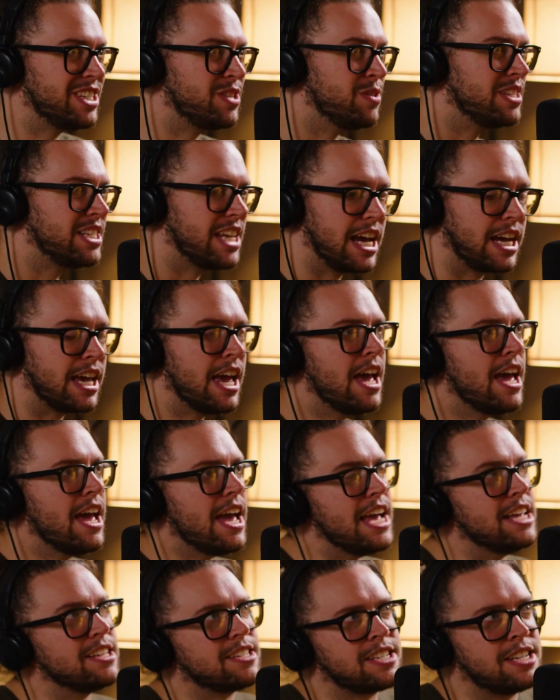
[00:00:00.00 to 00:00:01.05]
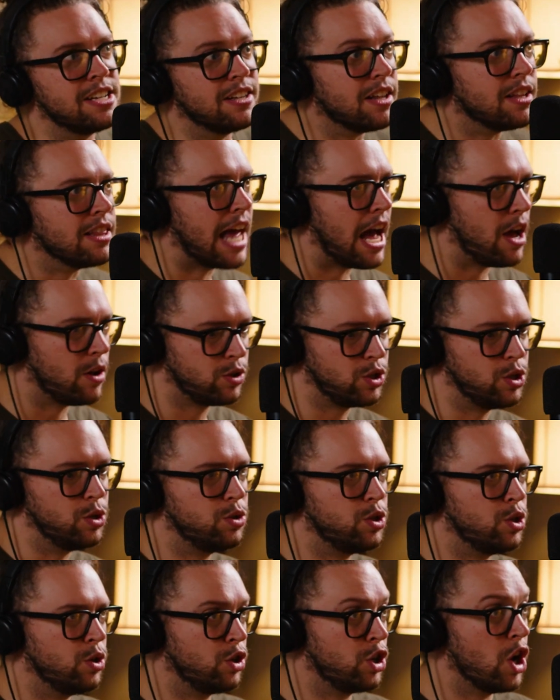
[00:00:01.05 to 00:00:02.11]
So right. it's like it still allows you
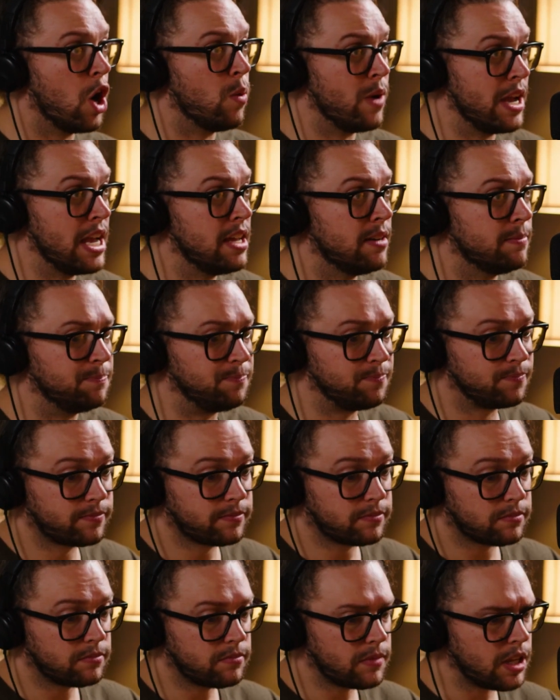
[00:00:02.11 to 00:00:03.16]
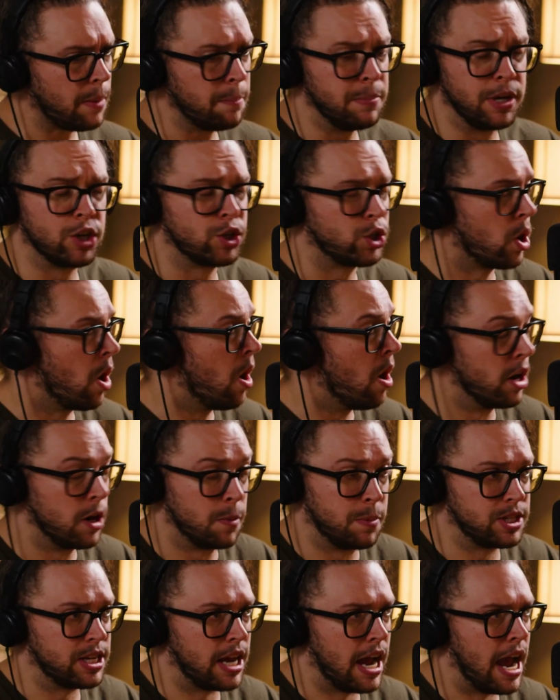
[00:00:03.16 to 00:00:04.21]
to go in because you're
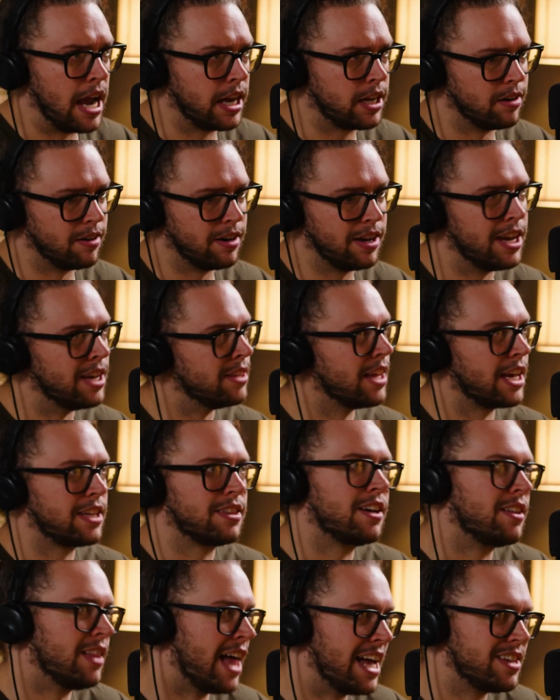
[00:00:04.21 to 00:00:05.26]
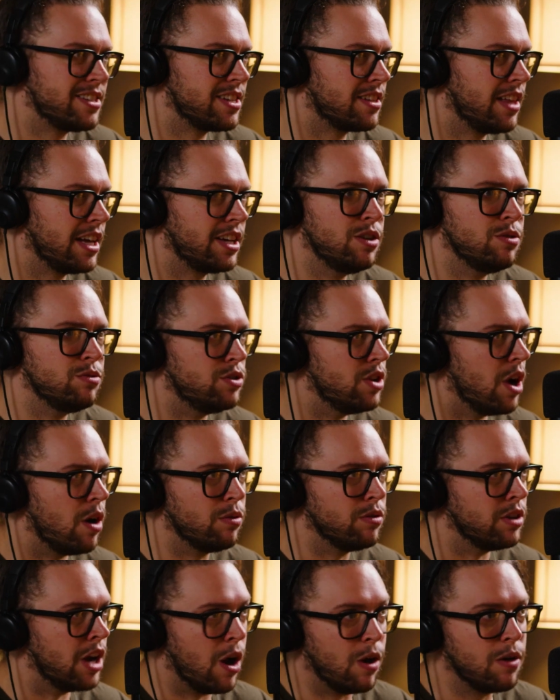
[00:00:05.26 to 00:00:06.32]
100% accurate in like the classic, like you
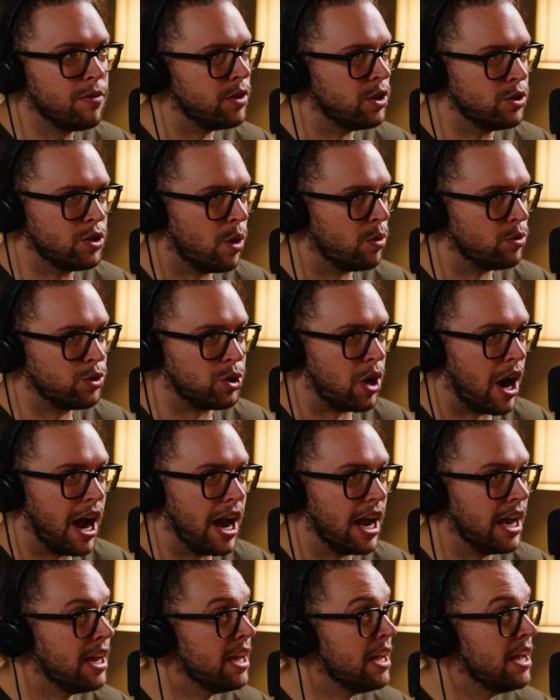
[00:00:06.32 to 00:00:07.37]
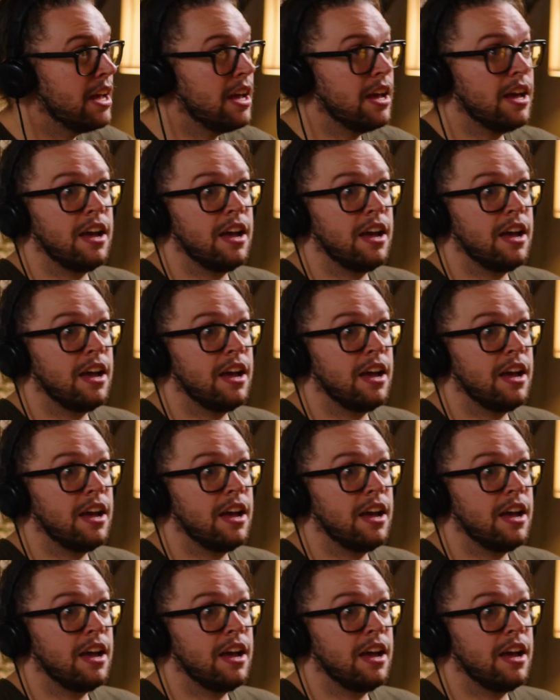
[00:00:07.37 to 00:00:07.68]
don't know if you don't try. Mm-hmm.